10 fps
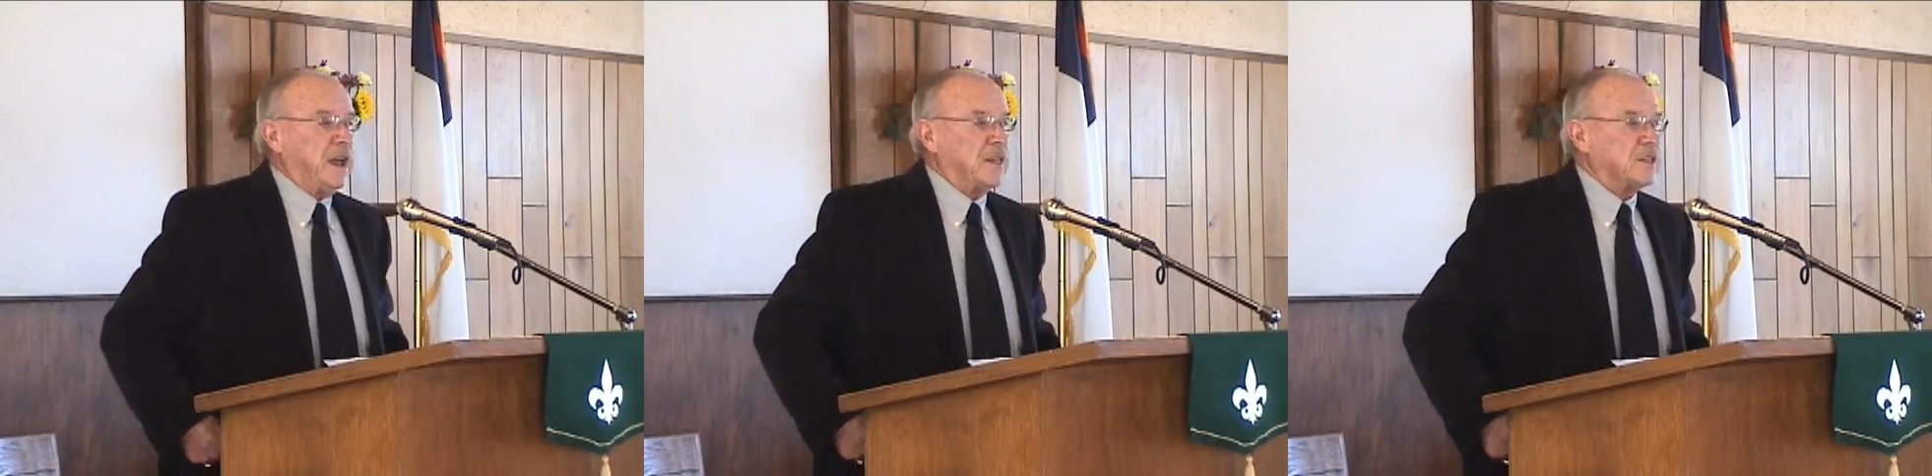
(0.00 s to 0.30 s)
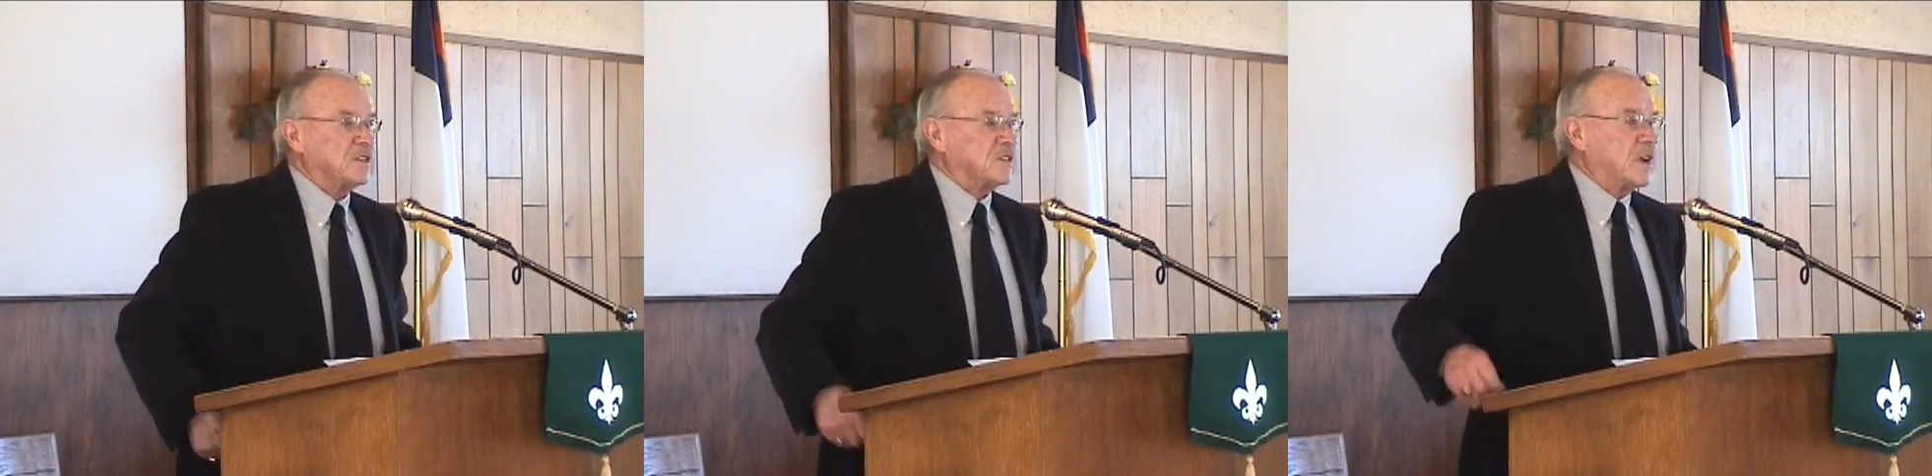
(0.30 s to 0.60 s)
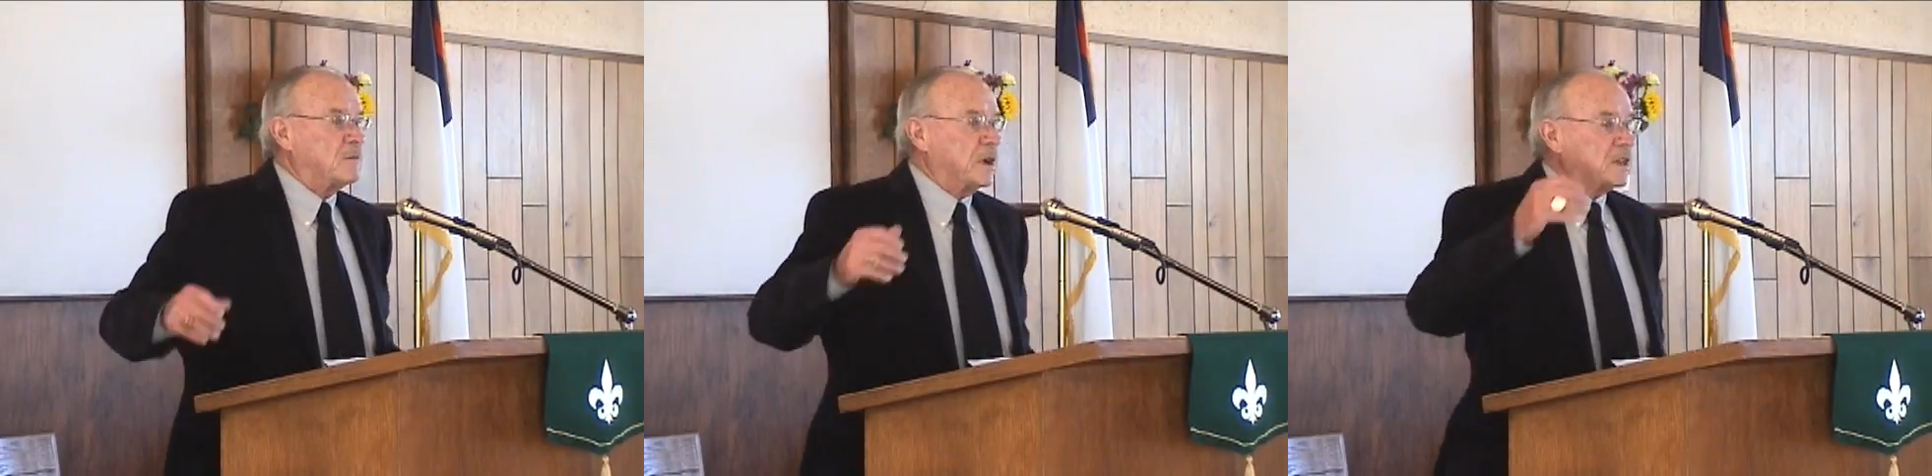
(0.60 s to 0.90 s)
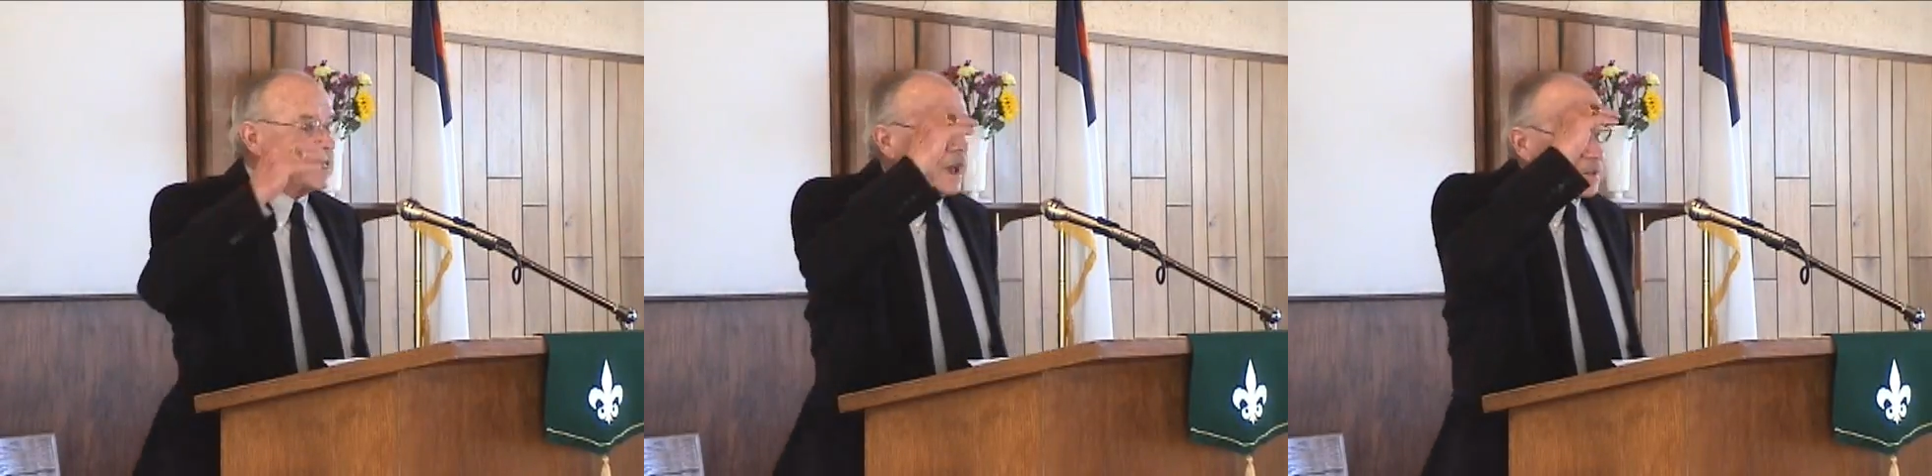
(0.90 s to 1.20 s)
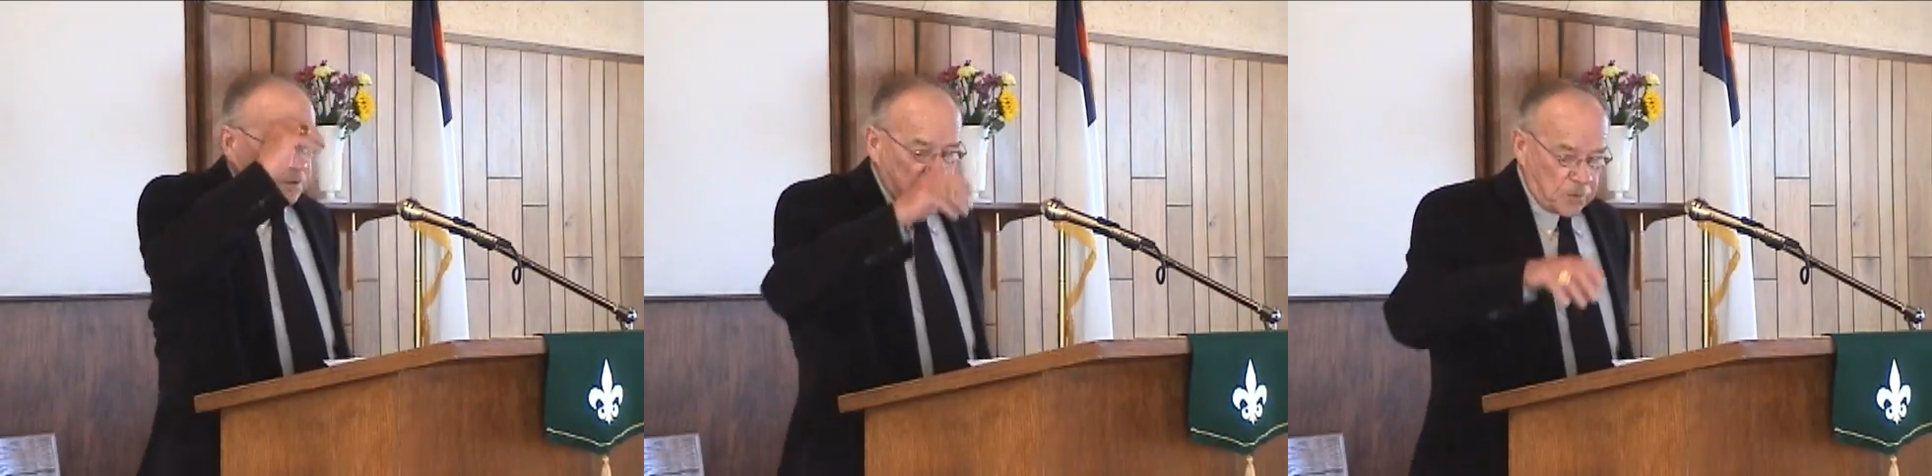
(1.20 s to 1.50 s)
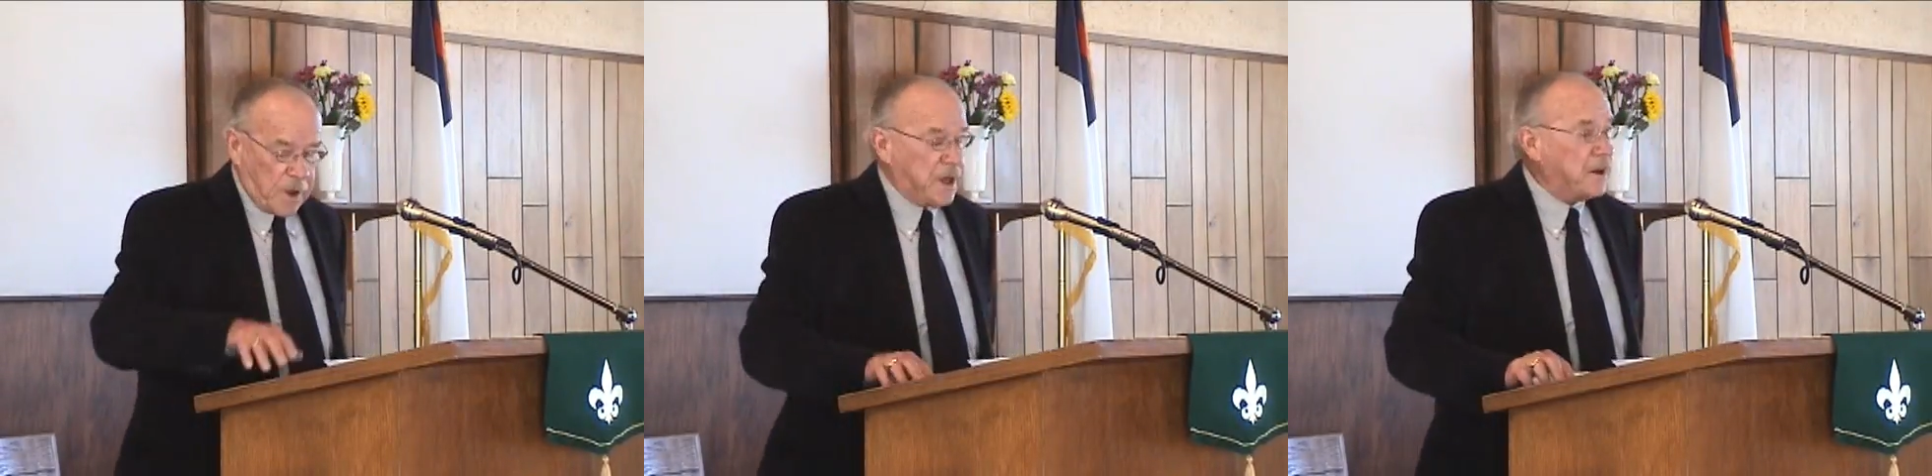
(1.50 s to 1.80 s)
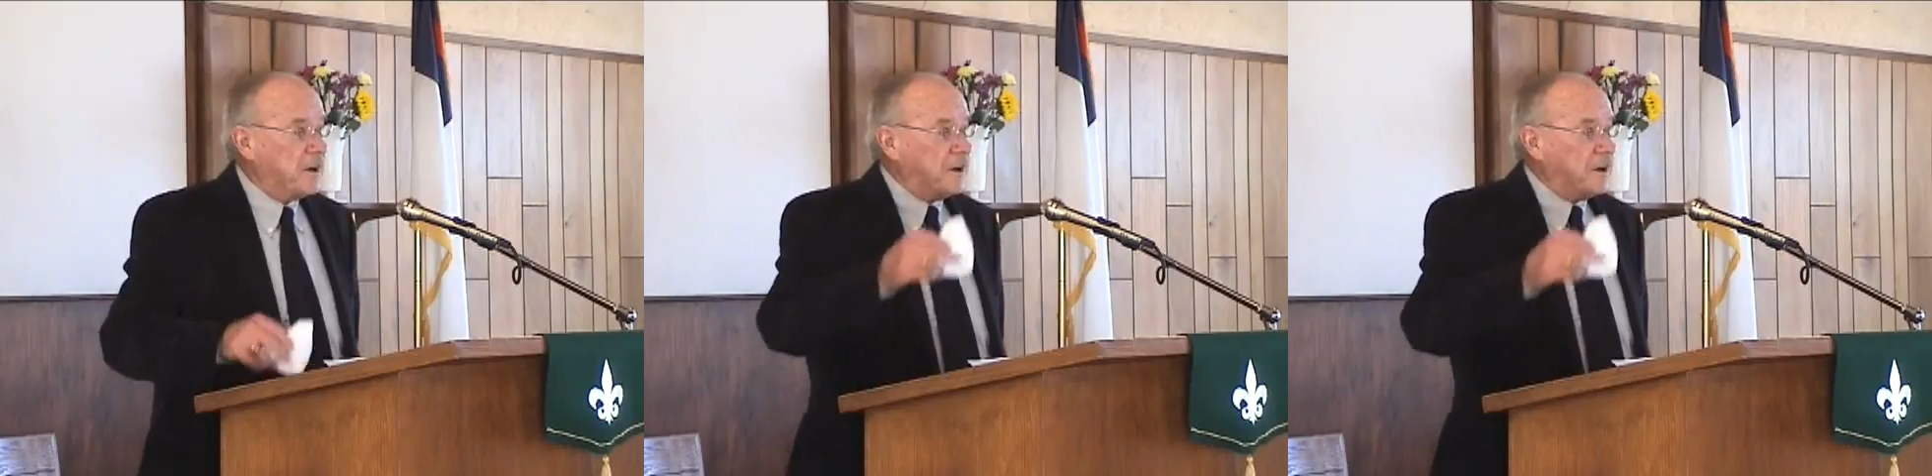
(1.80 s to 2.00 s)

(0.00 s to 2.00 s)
in the stomach, that sweat